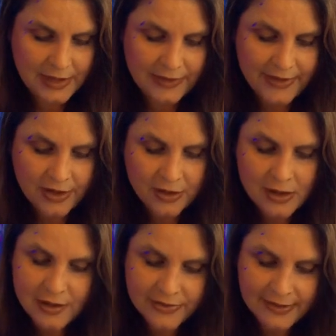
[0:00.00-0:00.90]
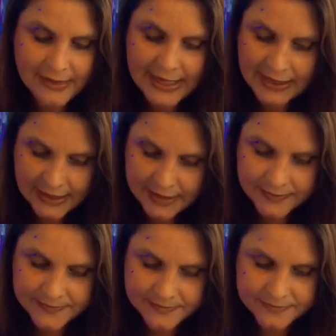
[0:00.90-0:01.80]
And they are called the Laika,
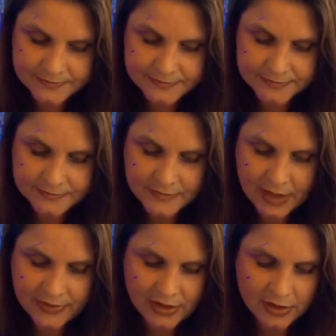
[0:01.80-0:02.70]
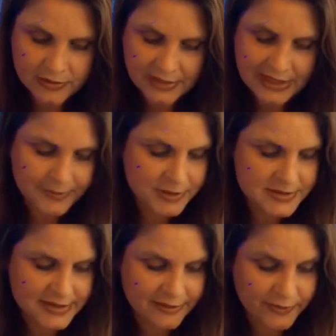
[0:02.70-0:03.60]
the earth
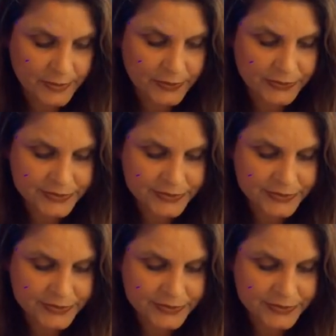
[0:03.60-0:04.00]
keepers of old.